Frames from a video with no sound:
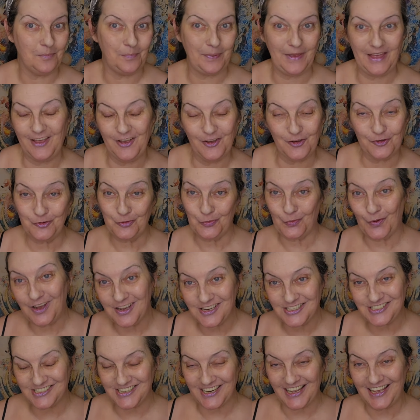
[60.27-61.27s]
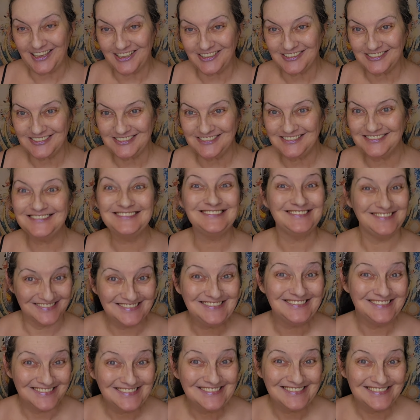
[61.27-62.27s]
and pale and washed out,
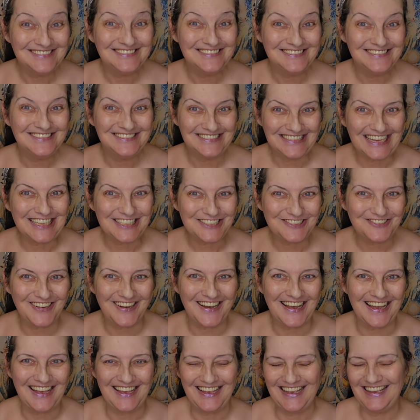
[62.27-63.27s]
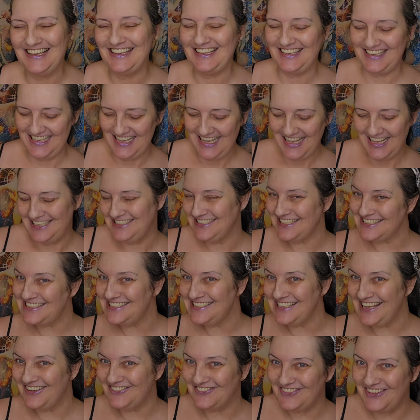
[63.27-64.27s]
that's why.
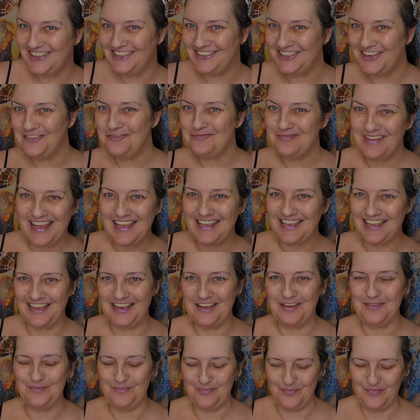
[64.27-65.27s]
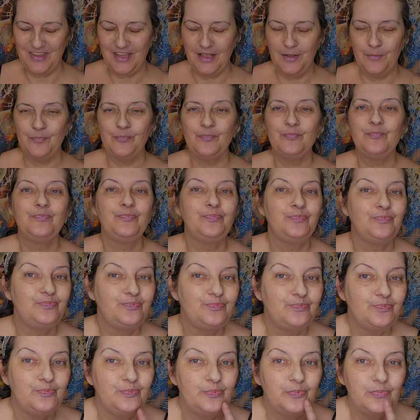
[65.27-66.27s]
Sissy ain't wearing no makeup.
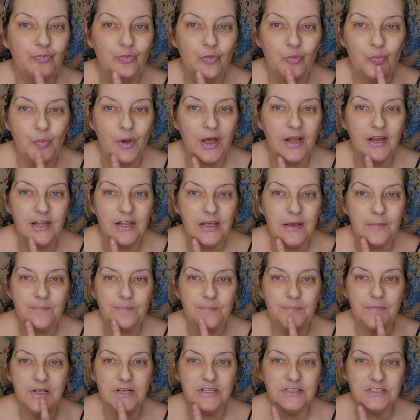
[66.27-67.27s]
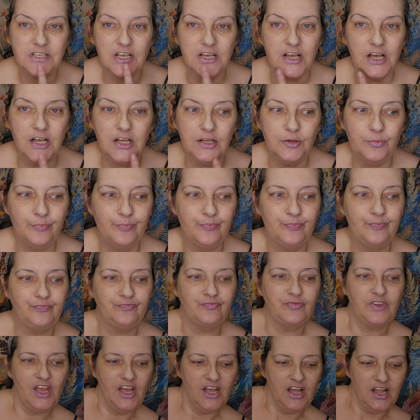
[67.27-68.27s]
My lip, it's a
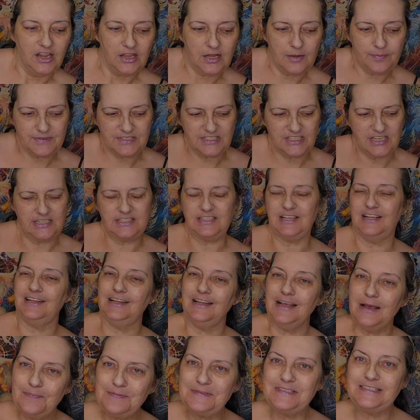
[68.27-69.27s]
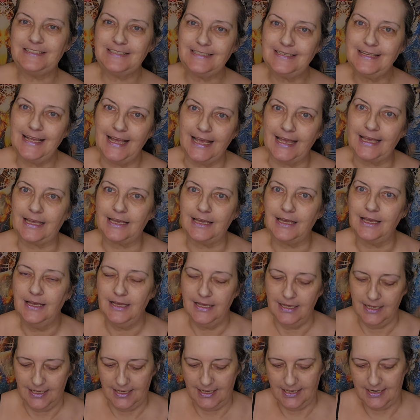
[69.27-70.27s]
lips, it's a lipstick
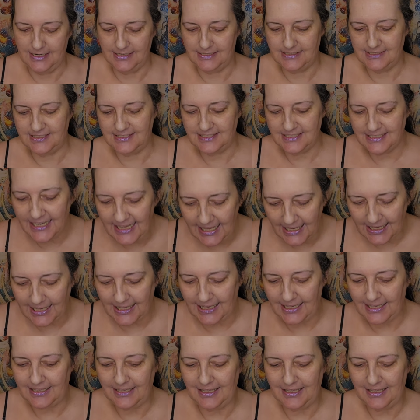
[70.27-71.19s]
and a stick.